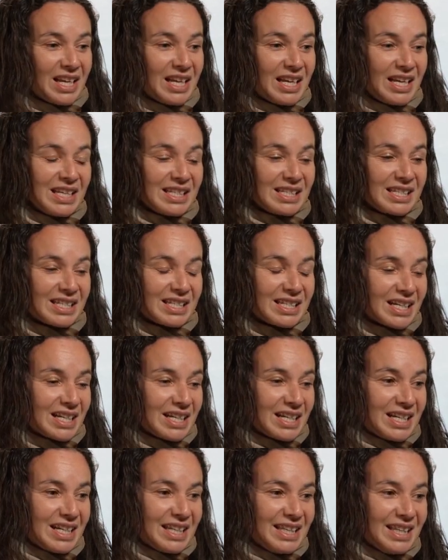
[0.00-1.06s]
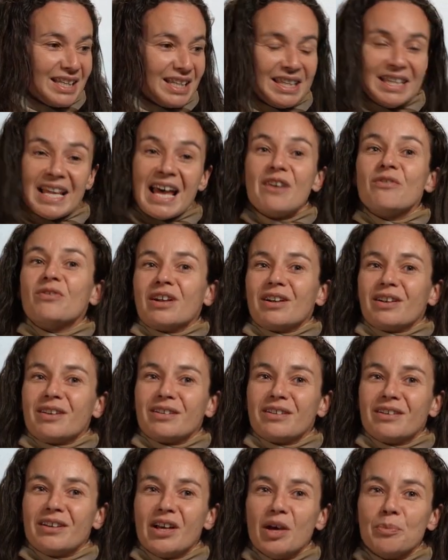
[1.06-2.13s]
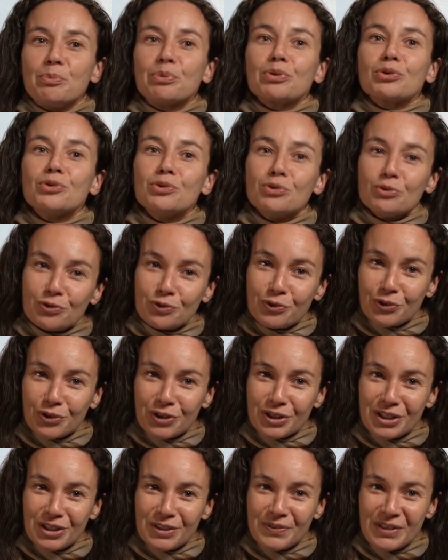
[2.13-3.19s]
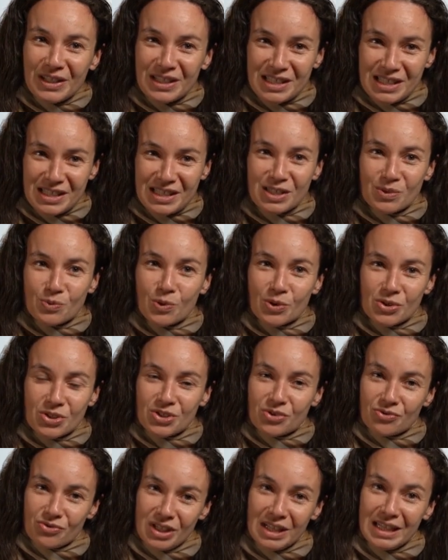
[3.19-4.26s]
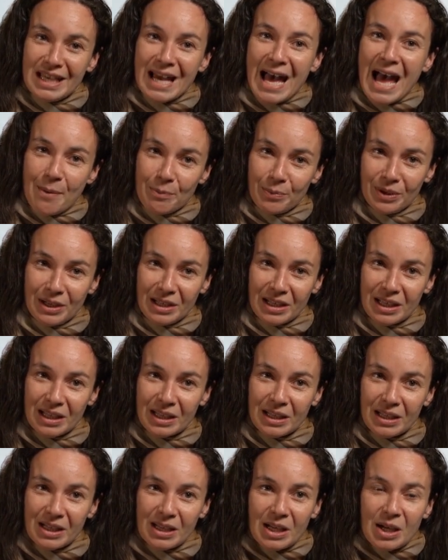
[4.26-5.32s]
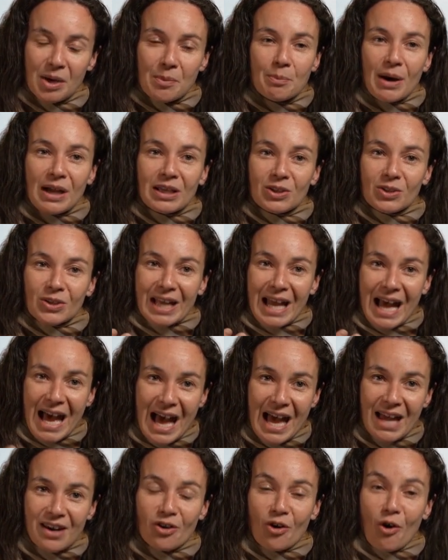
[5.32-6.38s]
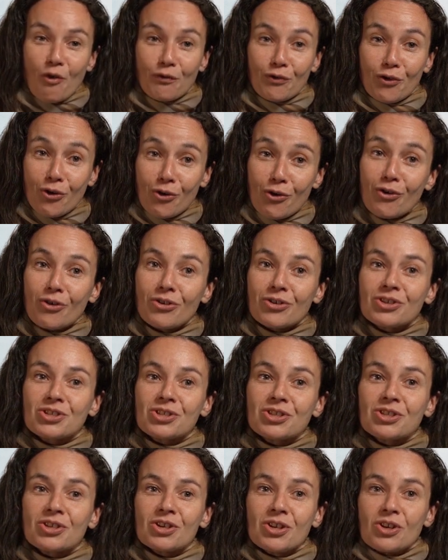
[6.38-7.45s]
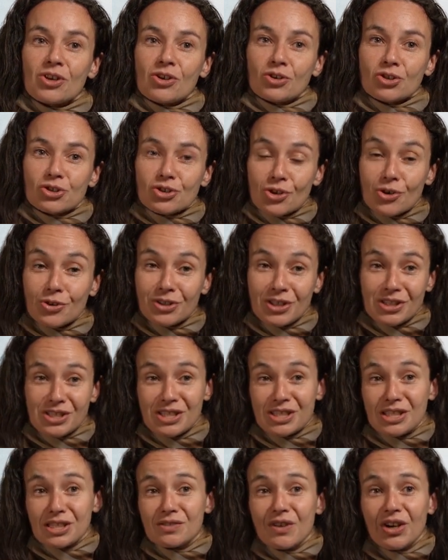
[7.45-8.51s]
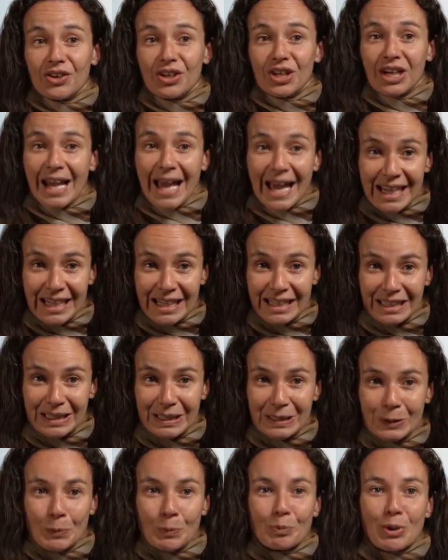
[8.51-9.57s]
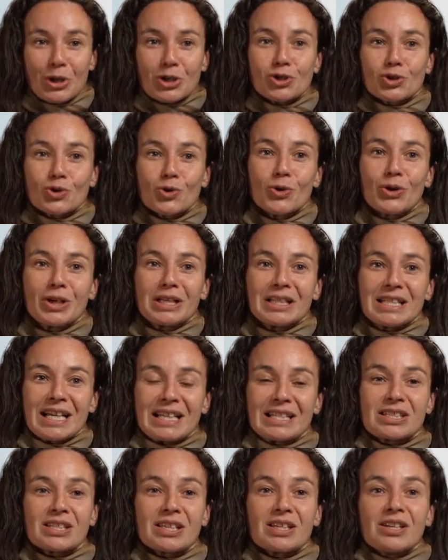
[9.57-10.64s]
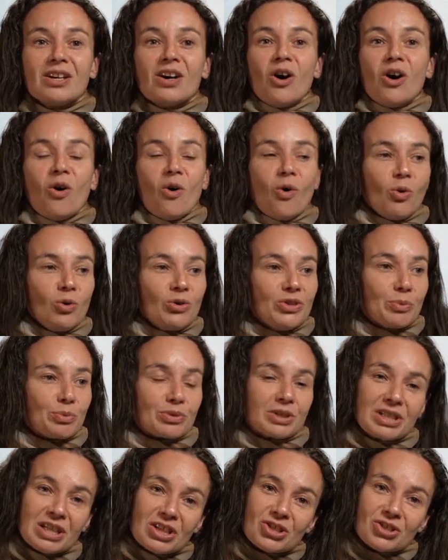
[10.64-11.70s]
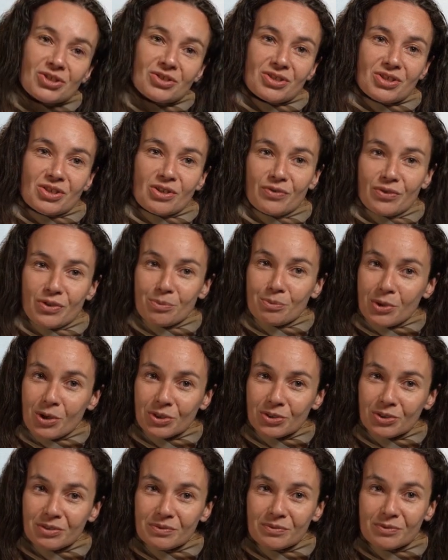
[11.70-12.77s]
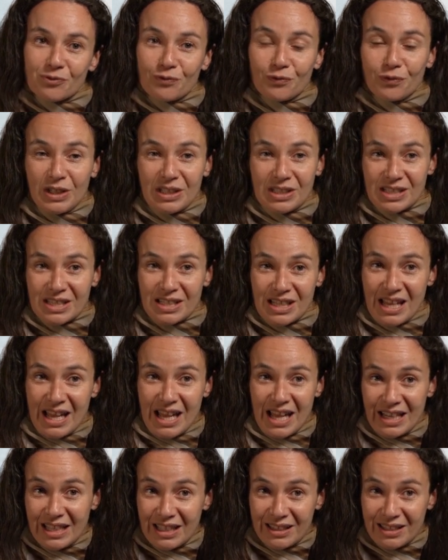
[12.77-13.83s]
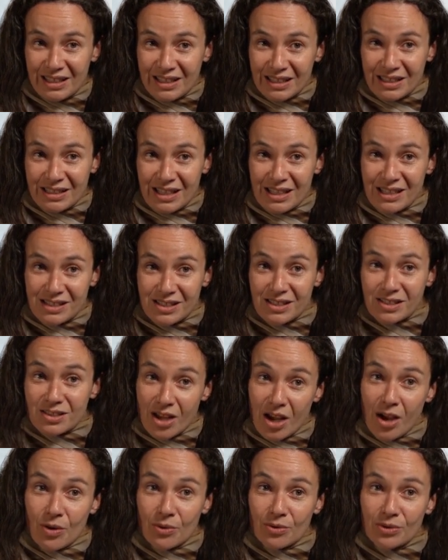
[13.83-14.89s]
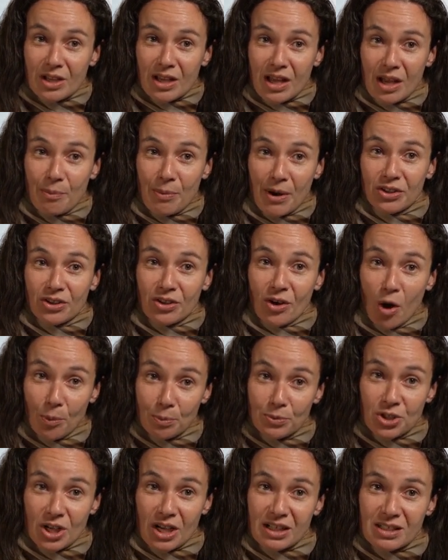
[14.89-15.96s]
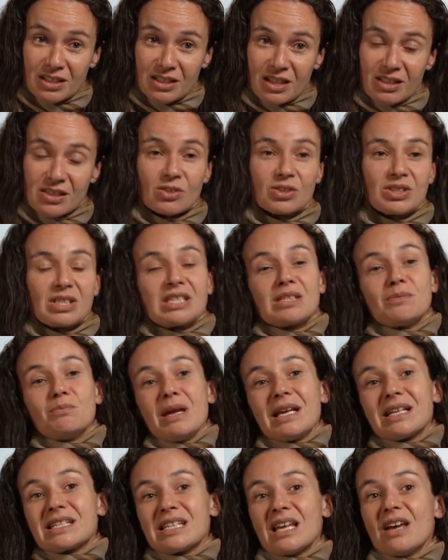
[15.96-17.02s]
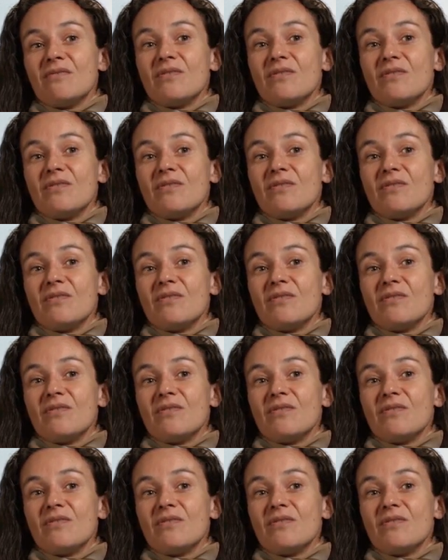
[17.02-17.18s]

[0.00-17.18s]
is never a proof that this is what's really happening. But you can, of course, show that this is very likely by showing that all the predictions of your model fit anything that is known about the object. And so this makes it a